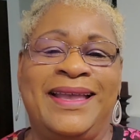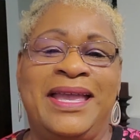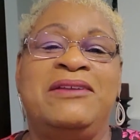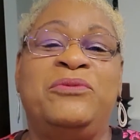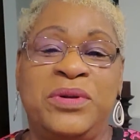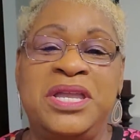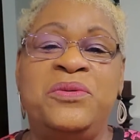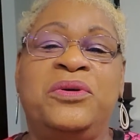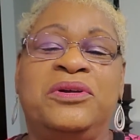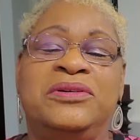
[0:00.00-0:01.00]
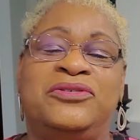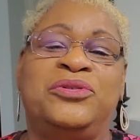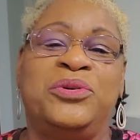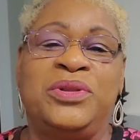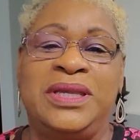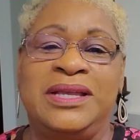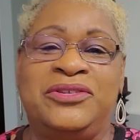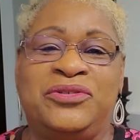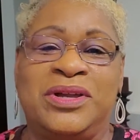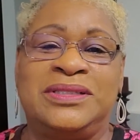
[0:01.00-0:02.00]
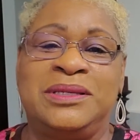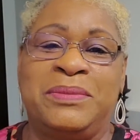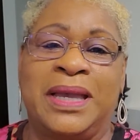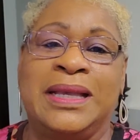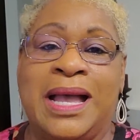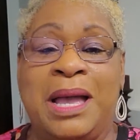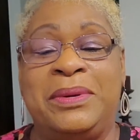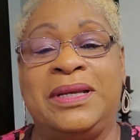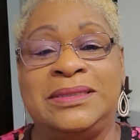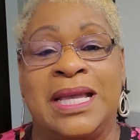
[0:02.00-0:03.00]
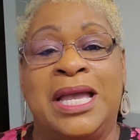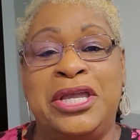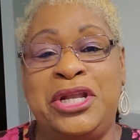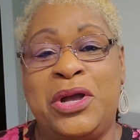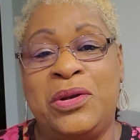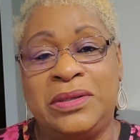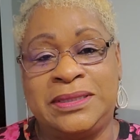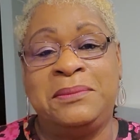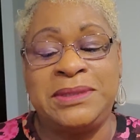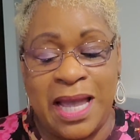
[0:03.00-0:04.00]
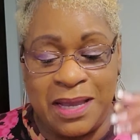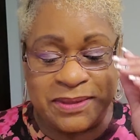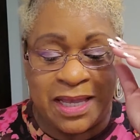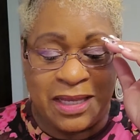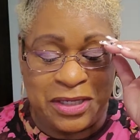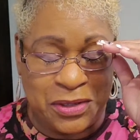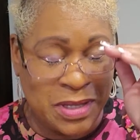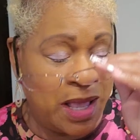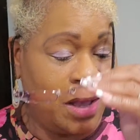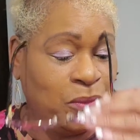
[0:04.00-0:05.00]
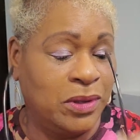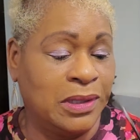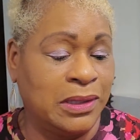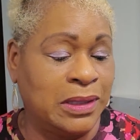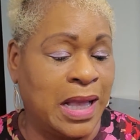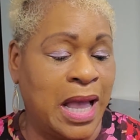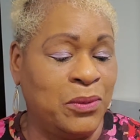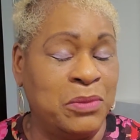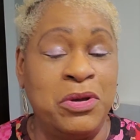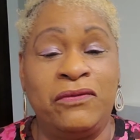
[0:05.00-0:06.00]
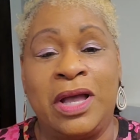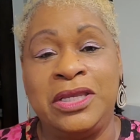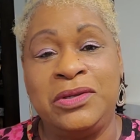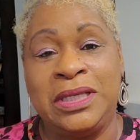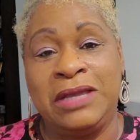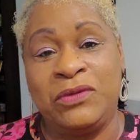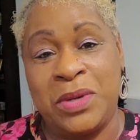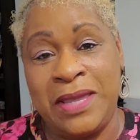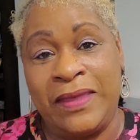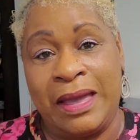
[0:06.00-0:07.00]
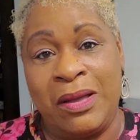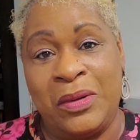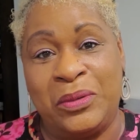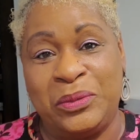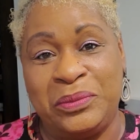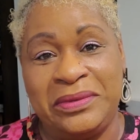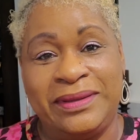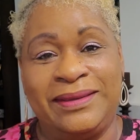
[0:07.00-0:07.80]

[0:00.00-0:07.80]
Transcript: If we were truly instructed by God, because, you know, sometimes, you know, God will move on you to give away that home,